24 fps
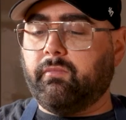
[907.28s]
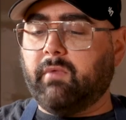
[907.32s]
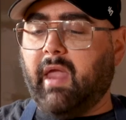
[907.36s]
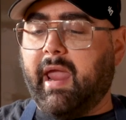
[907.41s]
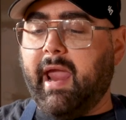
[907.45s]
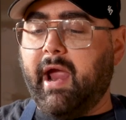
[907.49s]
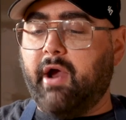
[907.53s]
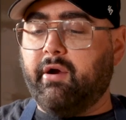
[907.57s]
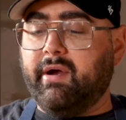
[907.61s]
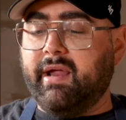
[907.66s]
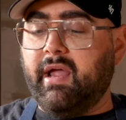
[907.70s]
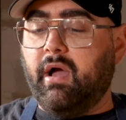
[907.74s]

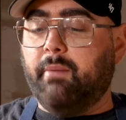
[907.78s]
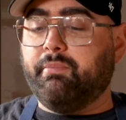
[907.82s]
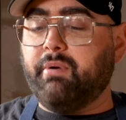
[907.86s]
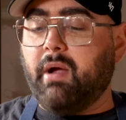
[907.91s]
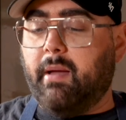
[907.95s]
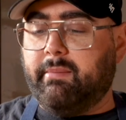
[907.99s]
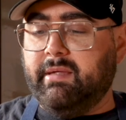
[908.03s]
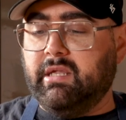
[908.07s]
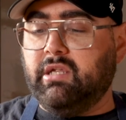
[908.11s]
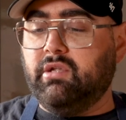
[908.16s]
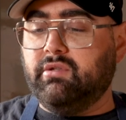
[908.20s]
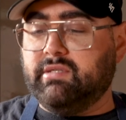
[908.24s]
Ariel
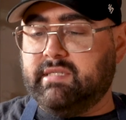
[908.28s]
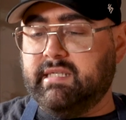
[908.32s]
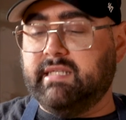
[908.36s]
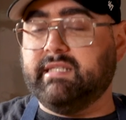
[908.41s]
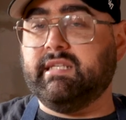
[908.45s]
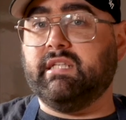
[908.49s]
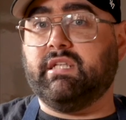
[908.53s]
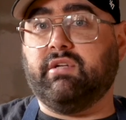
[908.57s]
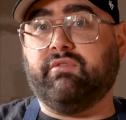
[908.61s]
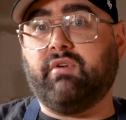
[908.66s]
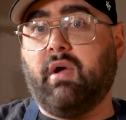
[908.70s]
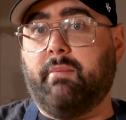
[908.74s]
probably used this
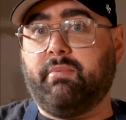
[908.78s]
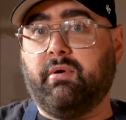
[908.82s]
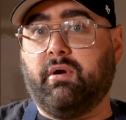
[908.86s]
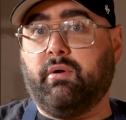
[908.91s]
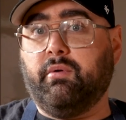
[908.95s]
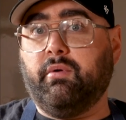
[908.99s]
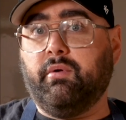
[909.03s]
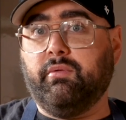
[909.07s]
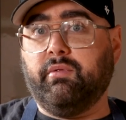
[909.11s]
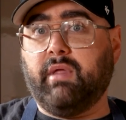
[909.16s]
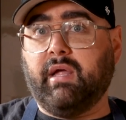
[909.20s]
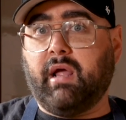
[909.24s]
as a rubber,
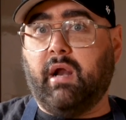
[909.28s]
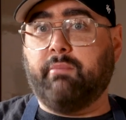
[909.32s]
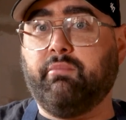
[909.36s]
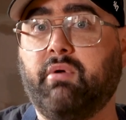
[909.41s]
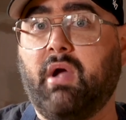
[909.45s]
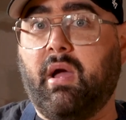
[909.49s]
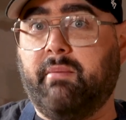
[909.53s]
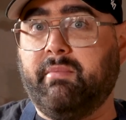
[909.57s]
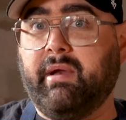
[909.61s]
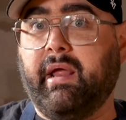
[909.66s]
like on prom